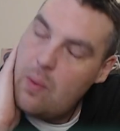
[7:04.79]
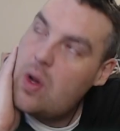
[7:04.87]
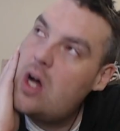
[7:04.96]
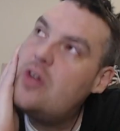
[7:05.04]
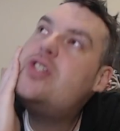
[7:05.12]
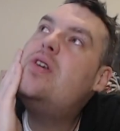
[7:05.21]

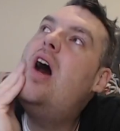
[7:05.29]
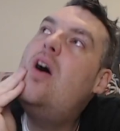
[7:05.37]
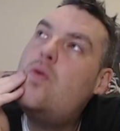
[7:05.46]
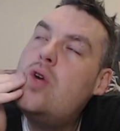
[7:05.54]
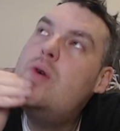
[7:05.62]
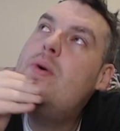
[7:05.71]
got a
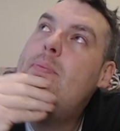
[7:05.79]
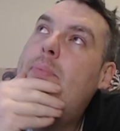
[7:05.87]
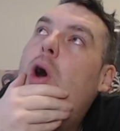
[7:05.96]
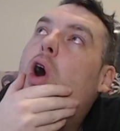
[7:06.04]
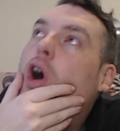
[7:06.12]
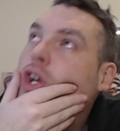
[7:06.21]
real
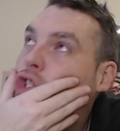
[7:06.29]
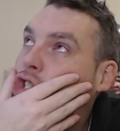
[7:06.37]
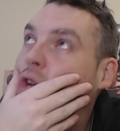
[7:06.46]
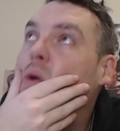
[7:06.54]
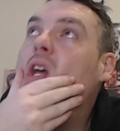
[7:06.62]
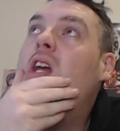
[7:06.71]
important
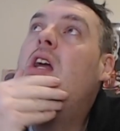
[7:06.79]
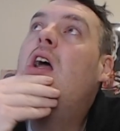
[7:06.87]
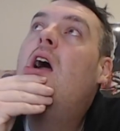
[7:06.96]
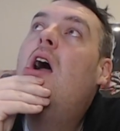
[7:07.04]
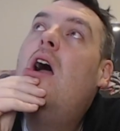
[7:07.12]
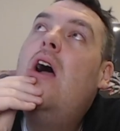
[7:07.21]
duty
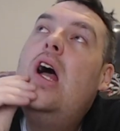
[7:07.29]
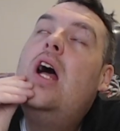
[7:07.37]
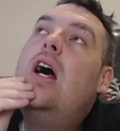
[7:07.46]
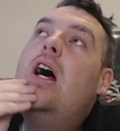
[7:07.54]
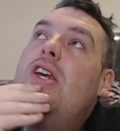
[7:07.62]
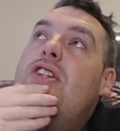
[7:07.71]

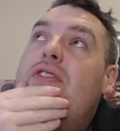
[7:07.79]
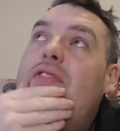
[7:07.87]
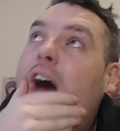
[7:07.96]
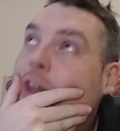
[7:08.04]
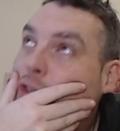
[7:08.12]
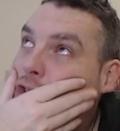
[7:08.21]
as
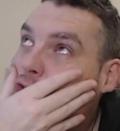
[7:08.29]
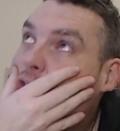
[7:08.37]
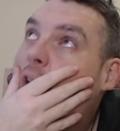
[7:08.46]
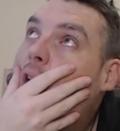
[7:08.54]
fans.